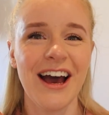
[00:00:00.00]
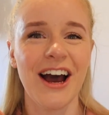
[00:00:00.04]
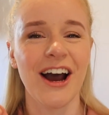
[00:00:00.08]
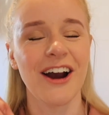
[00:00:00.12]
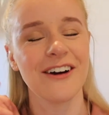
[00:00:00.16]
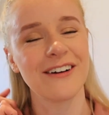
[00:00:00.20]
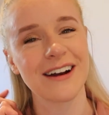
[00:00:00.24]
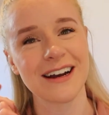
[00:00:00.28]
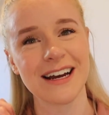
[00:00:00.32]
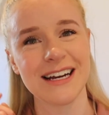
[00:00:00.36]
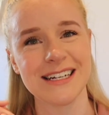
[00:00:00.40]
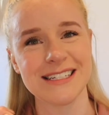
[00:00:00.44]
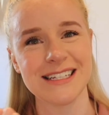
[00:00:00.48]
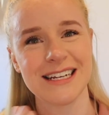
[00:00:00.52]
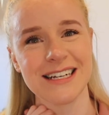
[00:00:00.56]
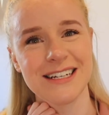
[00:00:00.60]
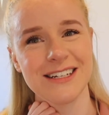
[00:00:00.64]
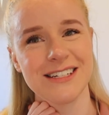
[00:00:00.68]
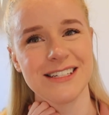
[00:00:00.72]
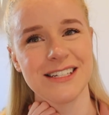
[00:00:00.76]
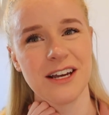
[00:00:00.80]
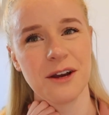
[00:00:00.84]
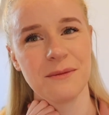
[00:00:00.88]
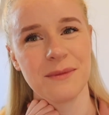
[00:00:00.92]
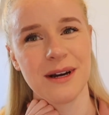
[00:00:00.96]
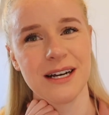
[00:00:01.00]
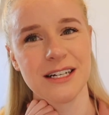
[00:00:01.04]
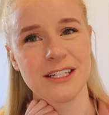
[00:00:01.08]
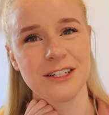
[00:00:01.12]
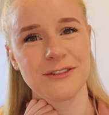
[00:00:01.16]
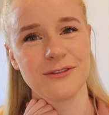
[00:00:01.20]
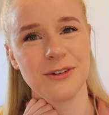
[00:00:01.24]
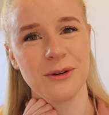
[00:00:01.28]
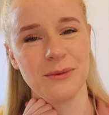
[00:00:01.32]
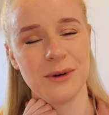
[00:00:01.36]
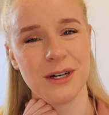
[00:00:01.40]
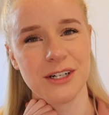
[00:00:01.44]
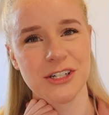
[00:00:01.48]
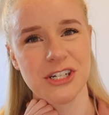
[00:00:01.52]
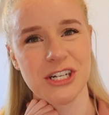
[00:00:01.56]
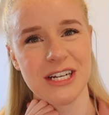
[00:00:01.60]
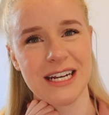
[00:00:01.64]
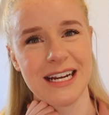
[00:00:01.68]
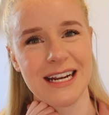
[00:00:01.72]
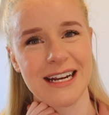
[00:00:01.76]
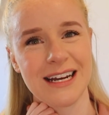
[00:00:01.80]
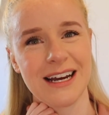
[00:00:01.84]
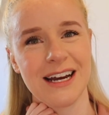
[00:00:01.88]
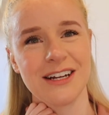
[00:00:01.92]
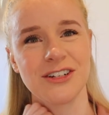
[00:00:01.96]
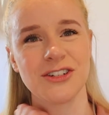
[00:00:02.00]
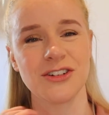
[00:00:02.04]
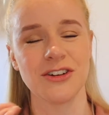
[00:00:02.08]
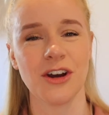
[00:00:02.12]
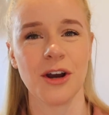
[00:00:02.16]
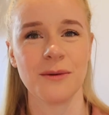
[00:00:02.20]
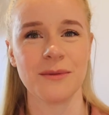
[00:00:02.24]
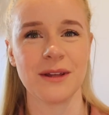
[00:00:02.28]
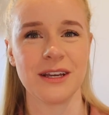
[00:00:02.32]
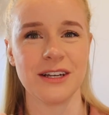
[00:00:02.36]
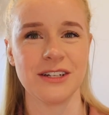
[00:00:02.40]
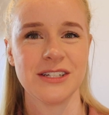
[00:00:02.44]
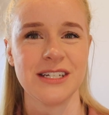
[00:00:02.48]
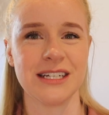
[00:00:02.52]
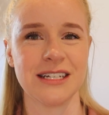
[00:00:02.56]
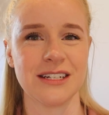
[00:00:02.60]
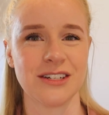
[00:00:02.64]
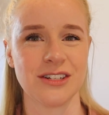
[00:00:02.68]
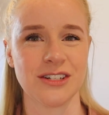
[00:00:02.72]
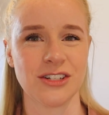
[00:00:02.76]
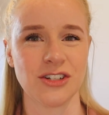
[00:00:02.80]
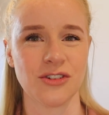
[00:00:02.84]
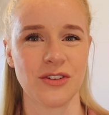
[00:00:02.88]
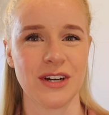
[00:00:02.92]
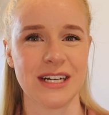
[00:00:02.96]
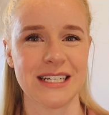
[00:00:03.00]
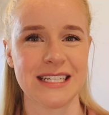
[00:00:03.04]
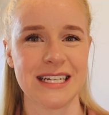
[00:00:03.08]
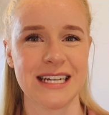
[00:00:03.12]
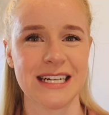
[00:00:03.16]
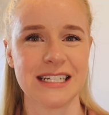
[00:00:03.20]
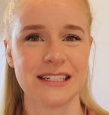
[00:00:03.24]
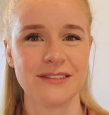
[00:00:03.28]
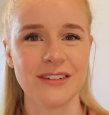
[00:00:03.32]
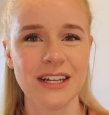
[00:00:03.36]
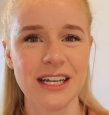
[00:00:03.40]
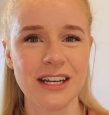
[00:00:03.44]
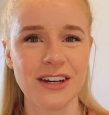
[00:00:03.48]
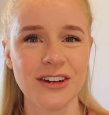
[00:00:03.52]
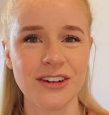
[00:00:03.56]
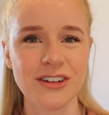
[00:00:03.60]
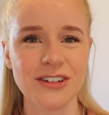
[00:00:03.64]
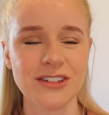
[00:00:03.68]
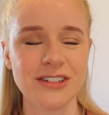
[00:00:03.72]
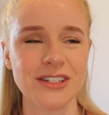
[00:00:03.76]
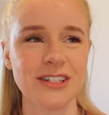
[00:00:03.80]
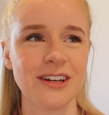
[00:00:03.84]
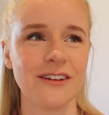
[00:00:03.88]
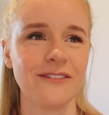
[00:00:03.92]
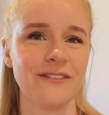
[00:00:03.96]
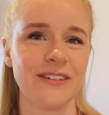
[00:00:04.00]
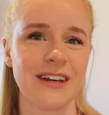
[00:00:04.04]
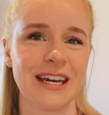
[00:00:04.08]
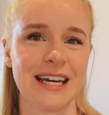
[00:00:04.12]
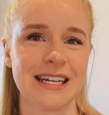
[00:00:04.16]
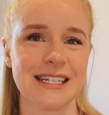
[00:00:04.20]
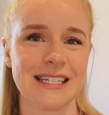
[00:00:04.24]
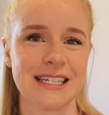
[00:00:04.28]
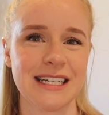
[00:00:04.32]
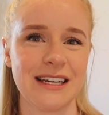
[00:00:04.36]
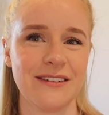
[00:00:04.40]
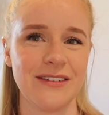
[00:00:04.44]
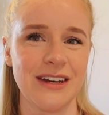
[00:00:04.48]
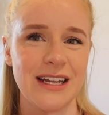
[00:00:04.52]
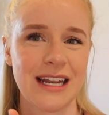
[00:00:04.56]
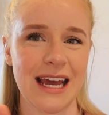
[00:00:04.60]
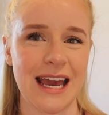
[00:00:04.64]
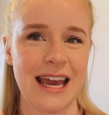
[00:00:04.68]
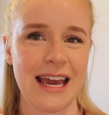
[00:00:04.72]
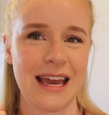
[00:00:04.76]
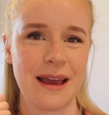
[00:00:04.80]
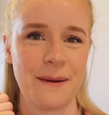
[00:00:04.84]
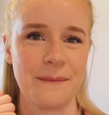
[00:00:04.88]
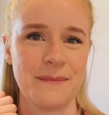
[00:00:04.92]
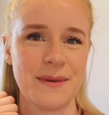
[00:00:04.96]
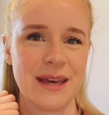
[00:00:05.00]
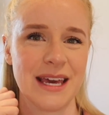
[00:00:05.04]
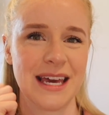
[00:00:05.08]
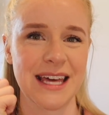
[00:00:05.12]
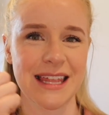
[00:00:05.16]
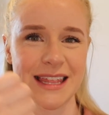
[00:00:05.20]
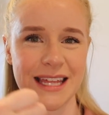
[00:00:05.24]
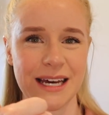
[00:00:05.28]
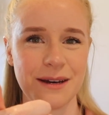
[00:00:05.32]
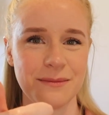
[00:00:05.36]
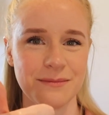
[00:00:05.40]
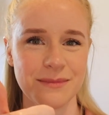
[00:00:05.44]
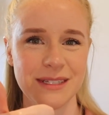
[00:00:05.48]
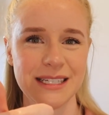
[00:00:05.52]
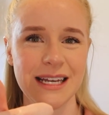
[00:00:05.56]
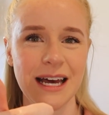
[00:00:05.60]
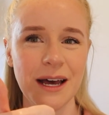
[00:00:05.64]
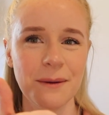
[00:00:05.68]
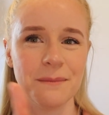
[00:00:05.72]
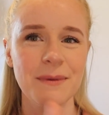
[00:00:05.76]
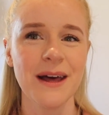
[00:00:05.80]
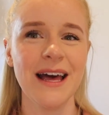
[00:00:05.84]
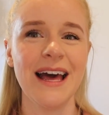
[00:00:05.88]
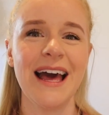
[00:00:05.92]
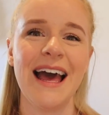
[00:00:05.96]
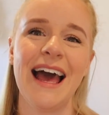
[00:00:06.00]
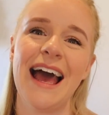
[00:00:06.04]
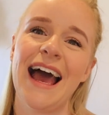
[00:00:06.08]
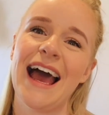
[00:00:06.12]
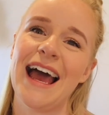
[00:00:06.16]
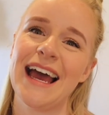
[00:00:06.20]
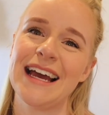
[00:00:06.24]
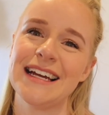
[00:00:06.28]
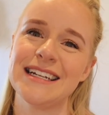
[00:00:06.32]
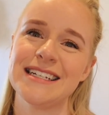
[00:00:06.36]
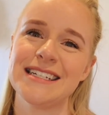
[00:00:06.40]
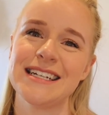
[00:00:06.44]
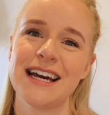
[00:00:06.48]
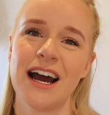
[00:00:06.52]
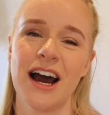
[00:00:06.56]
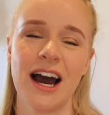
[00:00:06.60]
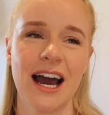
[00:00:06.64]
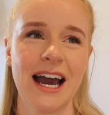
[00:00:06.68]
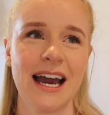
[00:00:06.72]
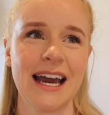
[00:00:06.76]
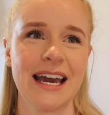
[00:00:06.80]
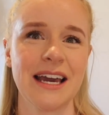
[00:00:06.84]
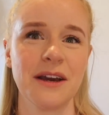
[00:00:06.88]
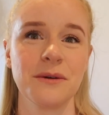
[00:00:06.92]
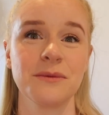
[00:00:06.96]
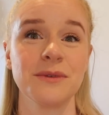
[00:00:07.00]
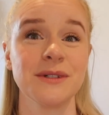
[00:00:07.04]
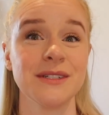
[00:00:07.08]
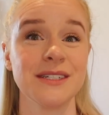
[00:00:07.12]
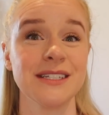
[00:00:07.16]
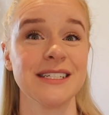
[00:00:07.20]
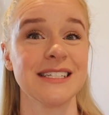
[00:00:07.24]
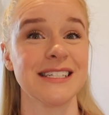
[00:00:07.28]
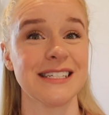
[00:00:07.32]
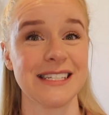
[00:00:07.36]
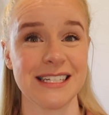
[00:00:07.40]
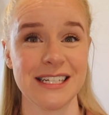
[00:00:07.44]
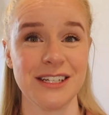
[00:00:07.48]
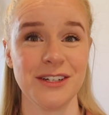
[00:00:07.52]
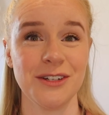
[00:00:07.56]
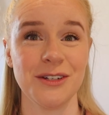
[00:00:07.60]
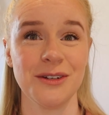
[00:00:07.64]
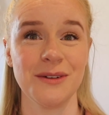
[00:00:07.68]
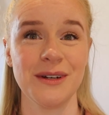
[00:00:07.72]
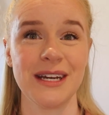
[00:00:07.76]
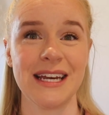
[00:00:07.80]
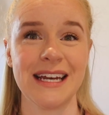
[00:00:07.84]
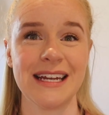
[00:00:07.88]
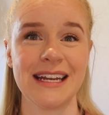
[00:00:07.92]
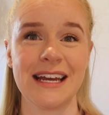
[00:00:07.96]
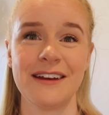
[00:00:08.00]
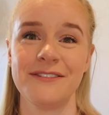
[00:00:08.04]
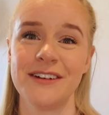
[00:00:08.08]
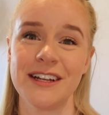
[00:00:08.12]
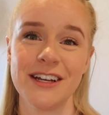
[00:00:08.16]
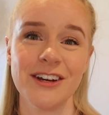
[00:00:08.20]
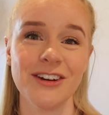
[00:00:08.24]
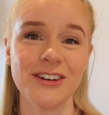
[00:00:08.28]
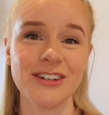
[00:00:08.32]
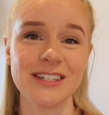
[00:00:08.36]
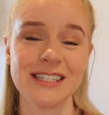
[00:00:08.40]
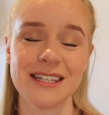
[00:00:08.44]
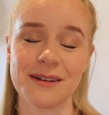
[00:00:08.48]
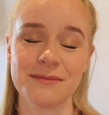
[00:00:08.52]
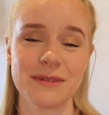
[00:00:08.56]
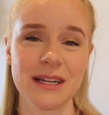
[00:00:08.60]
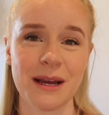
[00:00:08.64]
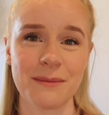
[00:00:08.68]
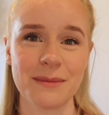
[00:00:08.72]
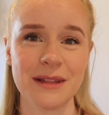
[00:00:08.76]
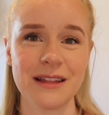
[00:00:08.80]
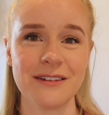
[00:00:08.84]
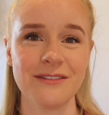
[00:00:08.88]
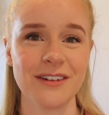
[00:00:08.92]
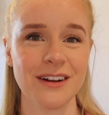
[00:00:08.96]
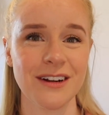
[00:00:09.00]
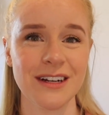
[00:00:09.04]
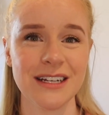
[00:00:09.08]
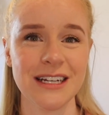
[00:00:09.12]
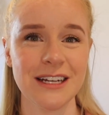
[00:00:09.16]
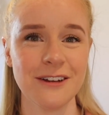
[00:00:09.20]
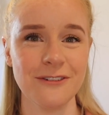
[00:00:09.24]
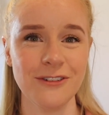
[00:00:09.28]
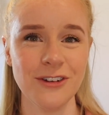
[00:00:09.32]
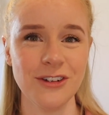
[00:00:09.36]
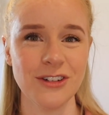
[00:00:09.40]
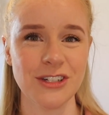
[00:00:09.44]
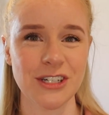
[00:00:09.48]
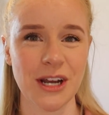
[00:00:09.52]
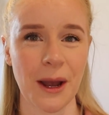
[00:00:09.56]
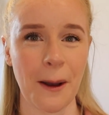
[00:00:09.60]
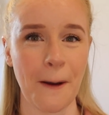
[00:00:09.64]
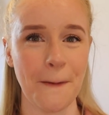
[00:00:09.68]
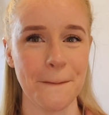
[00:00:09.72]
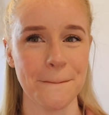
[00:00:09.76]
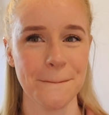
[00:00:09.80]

Alright guys, thank you so much for watching. I do hope that you did enjoy today's video. Don't forget to give it a big thumbs up, and I will see you in a video sometime in the very near future.